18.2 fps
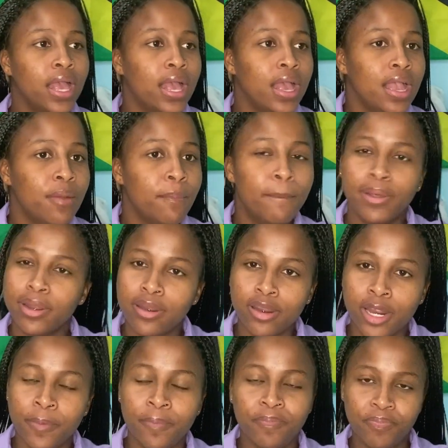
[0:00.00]

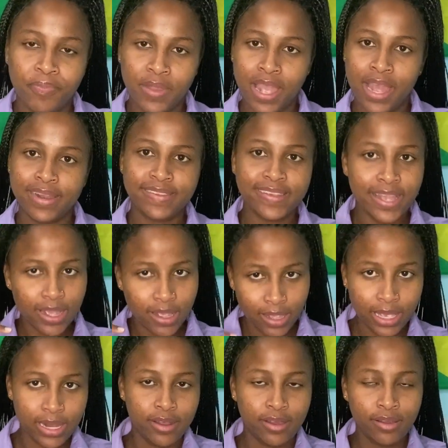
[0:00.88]
Brrr. Answer.
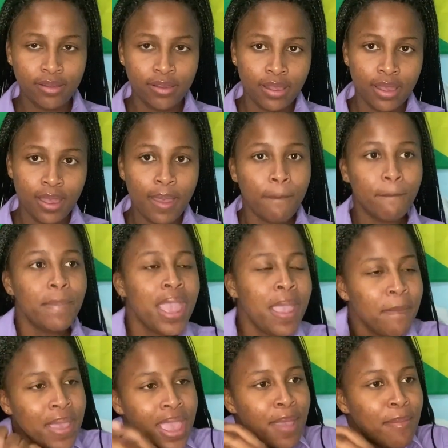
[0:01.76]
Hello? Beep,
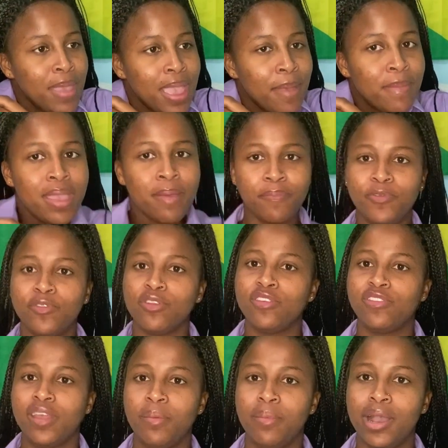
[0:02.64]
beep, beep, beep. So
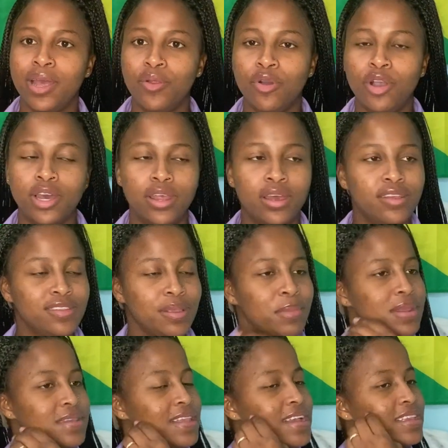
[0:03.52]
bad word. So I
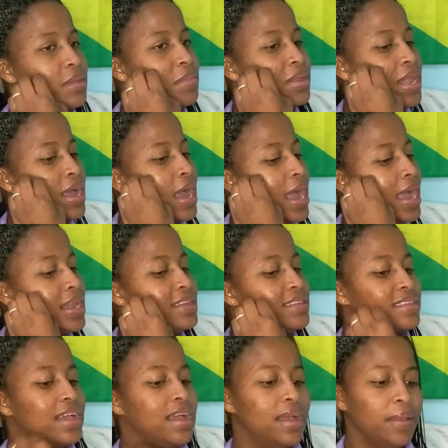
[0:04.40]
decide to not
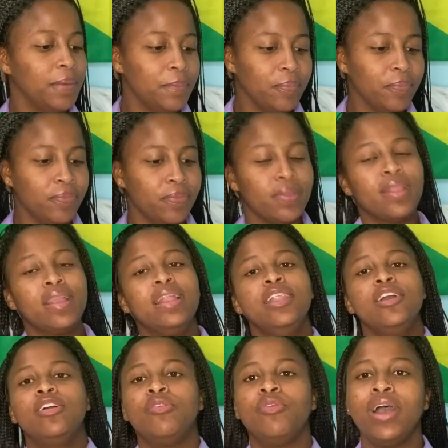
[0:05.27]
answer.
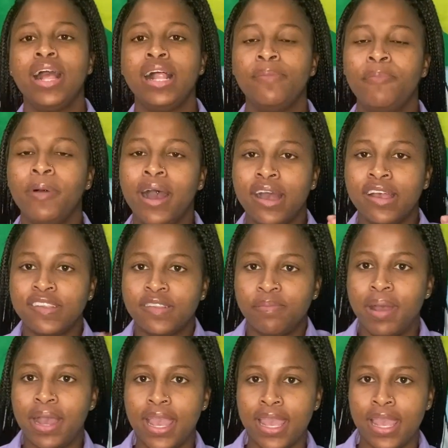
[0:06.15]
Look a while pass
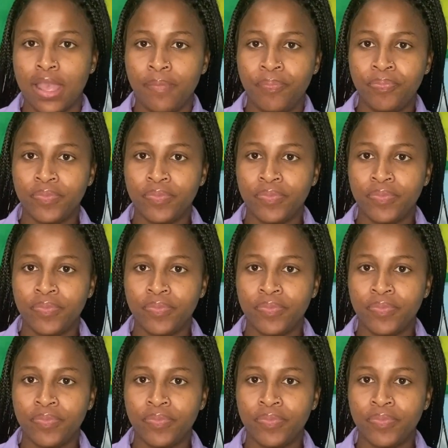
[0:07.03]
by.